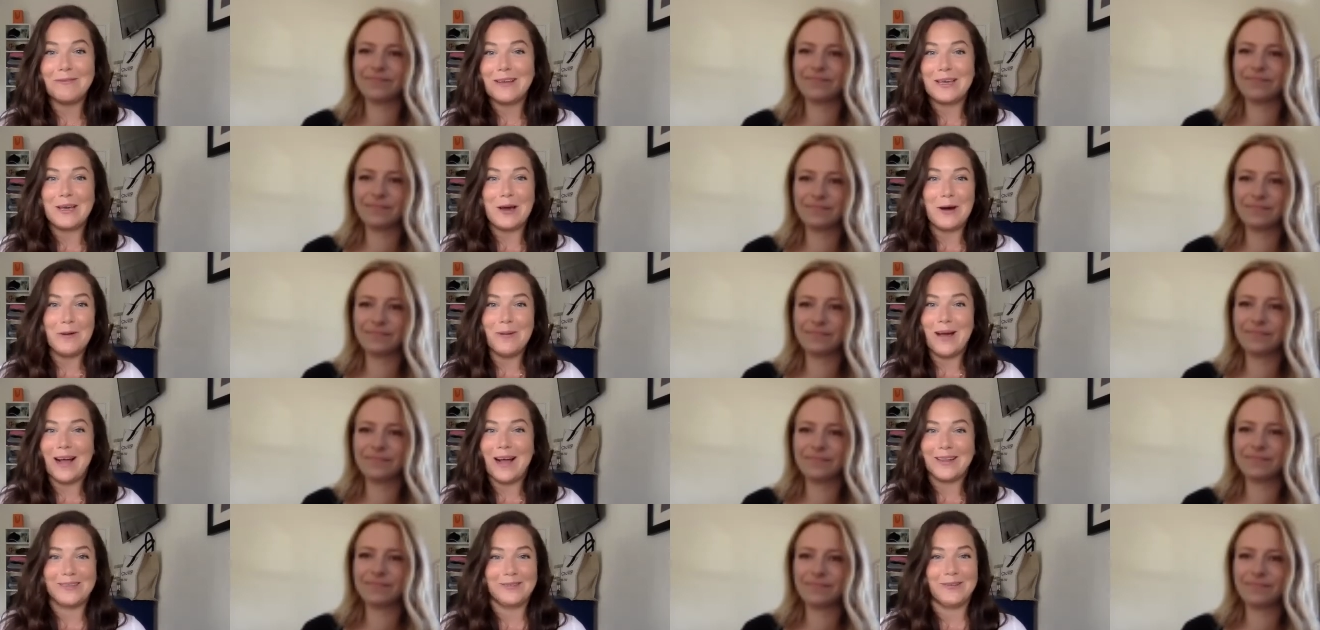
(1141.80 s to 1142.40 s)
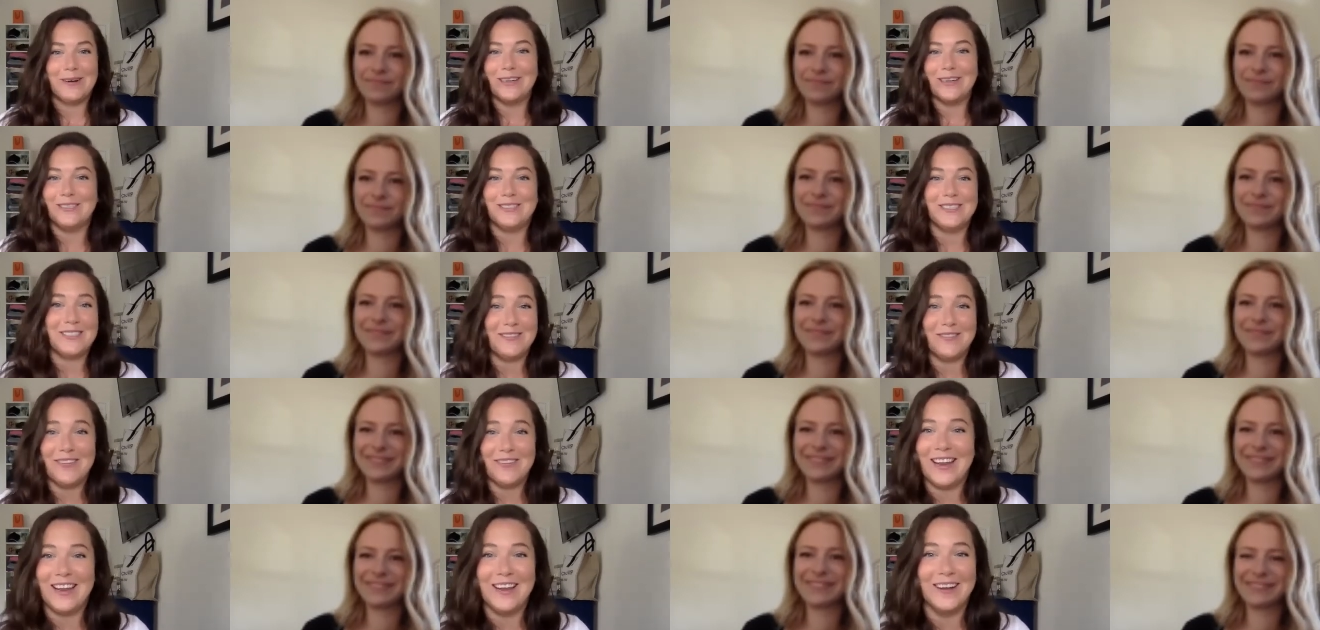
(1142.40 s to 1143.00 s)
Speaker 1: go back to watch
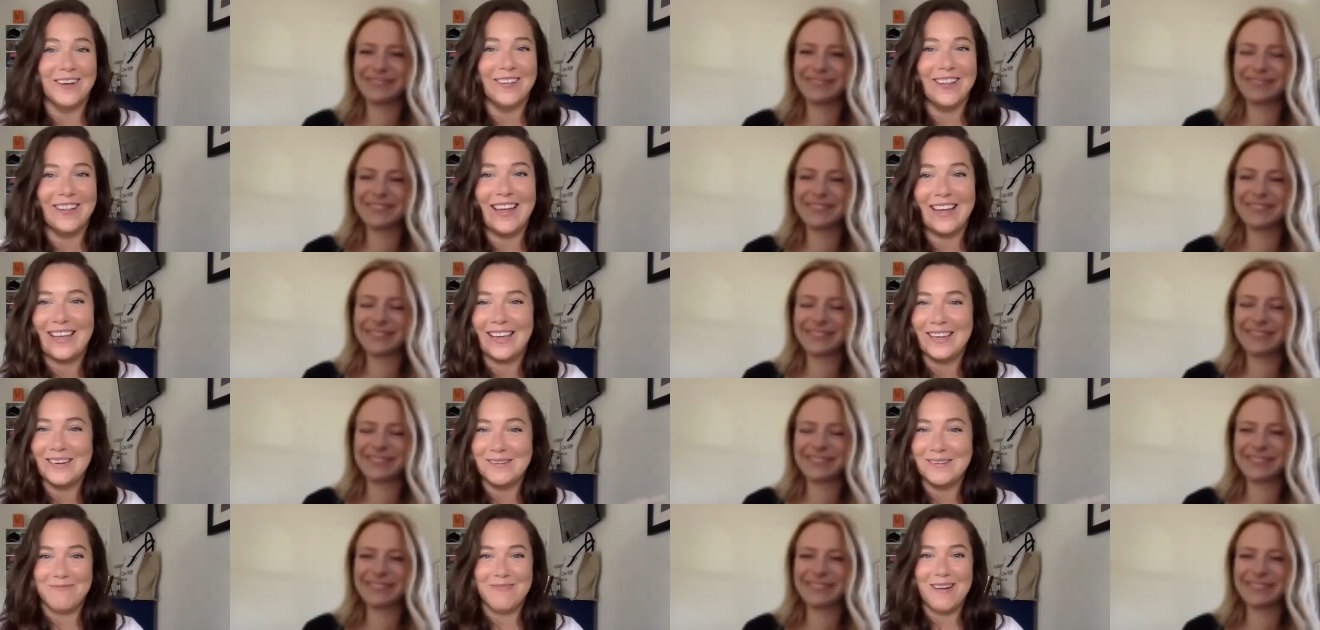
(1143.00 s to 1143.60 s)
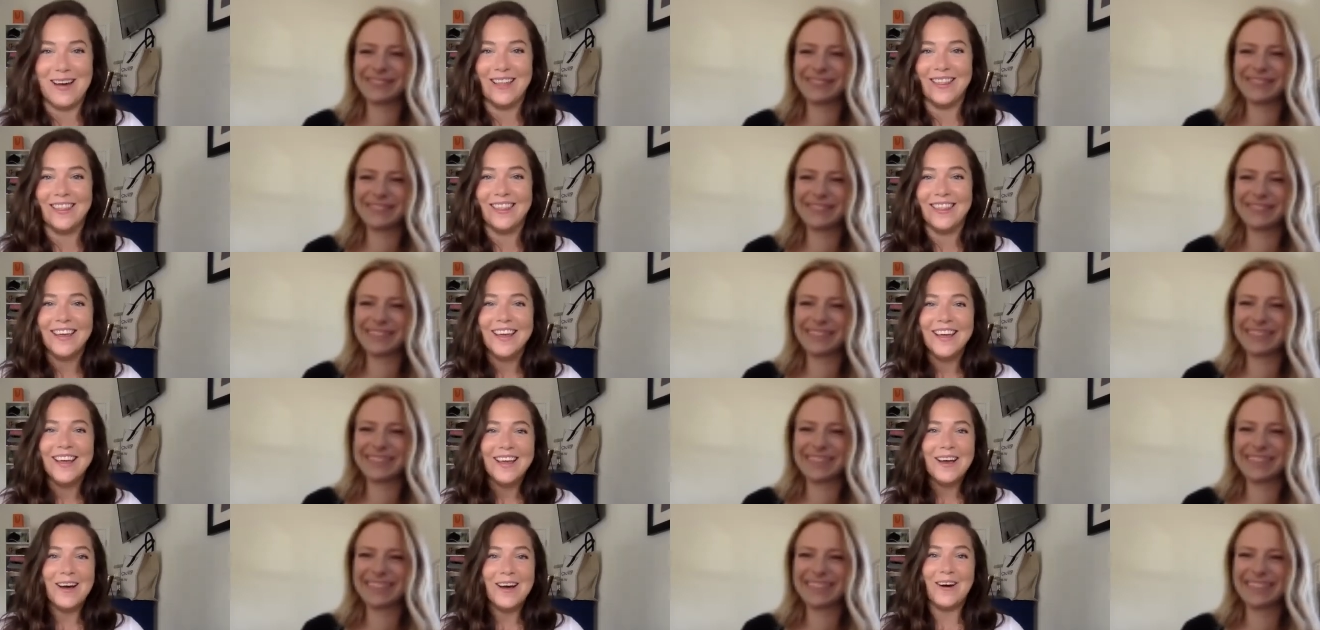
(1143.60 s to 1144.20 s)
this video, like in a month,
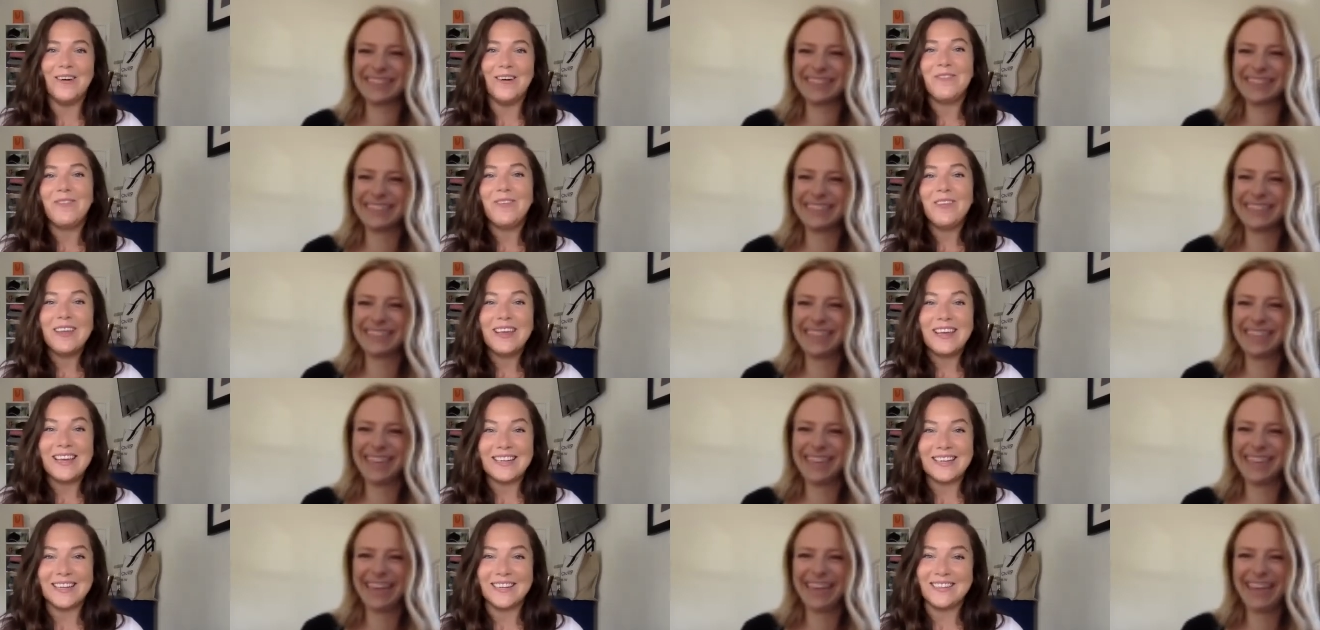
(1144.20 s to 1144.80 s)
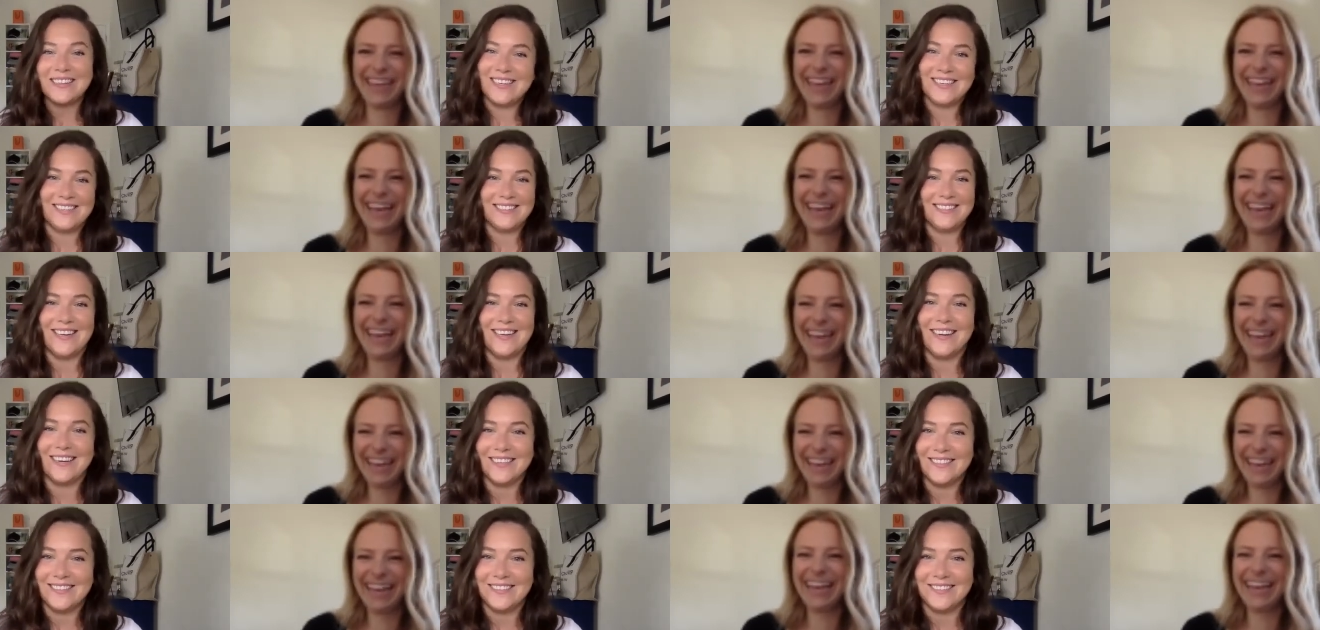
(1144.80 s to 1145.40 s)
hopefully
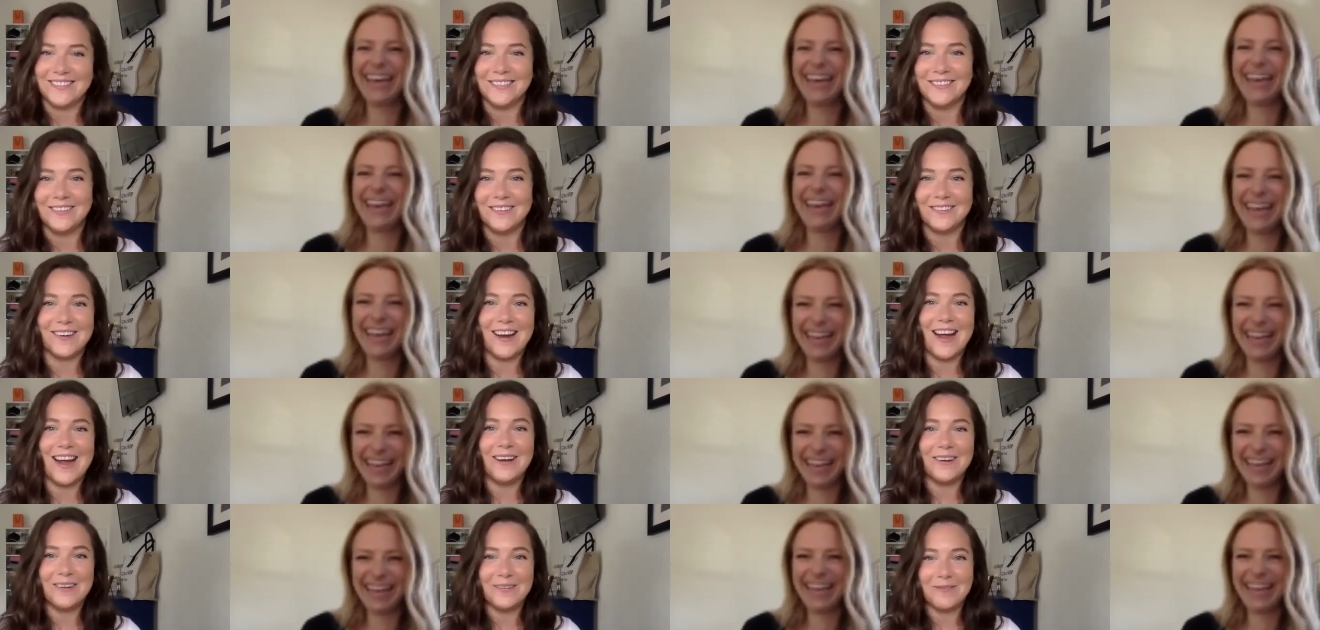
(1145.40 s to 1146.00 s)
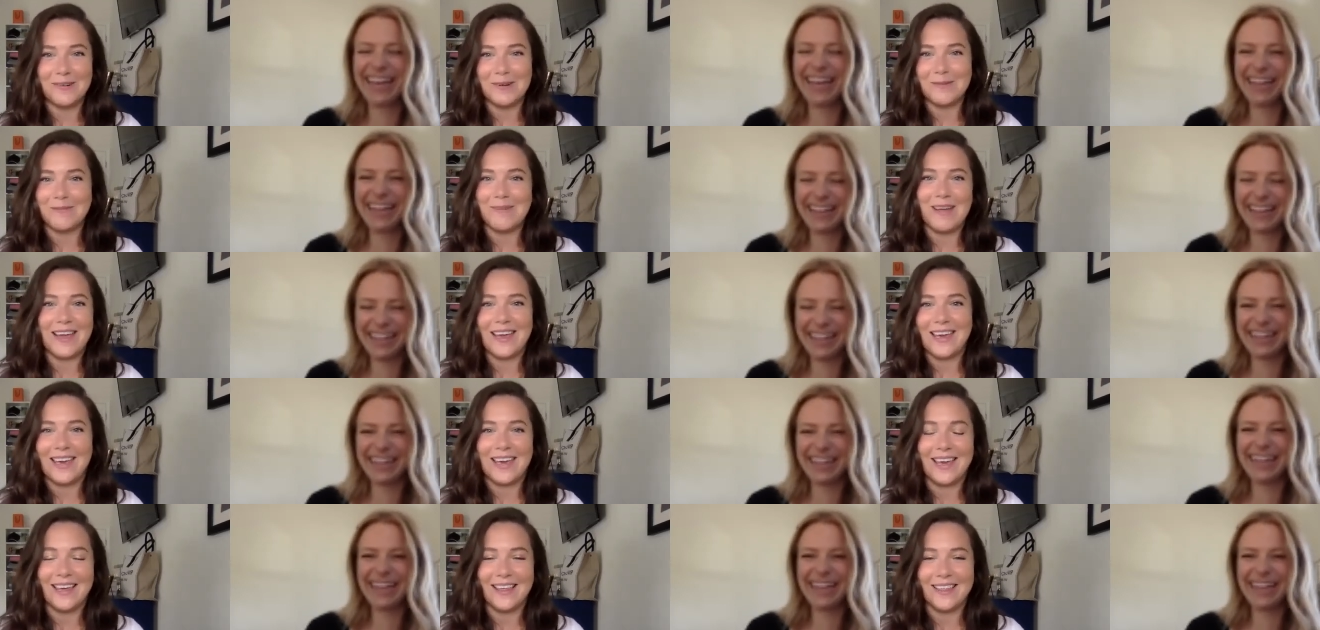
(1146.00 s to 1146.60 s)
TikTok is still around and we're
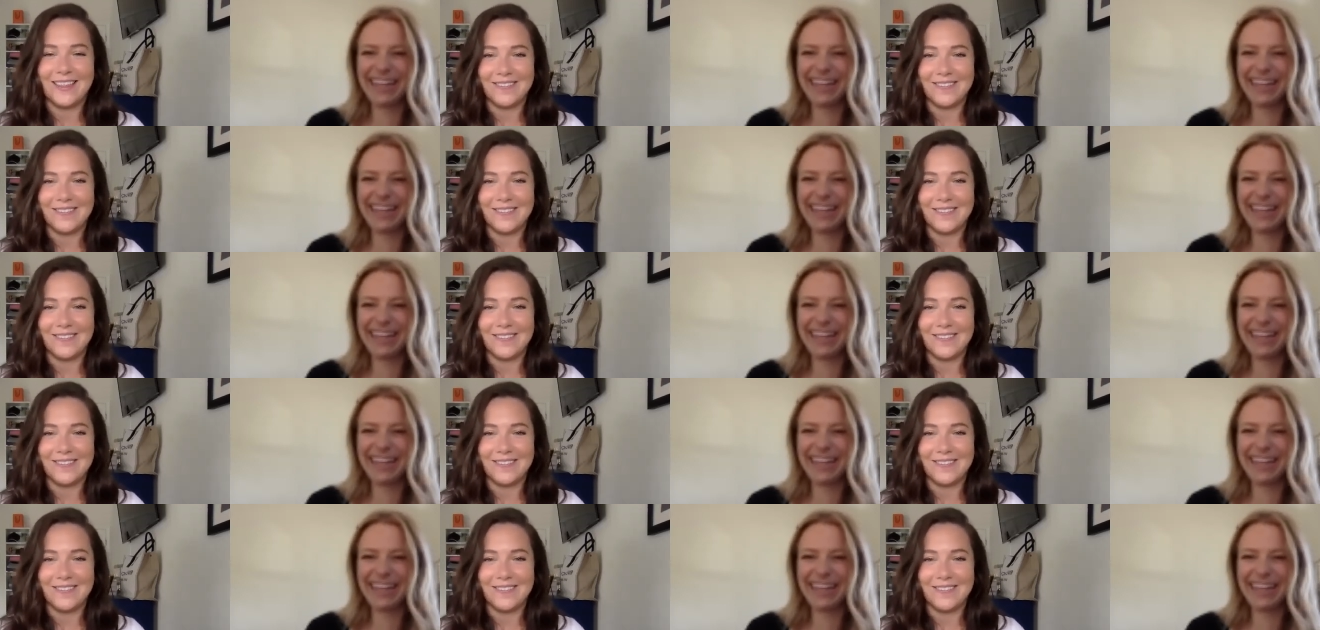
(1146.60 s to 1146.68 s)
making the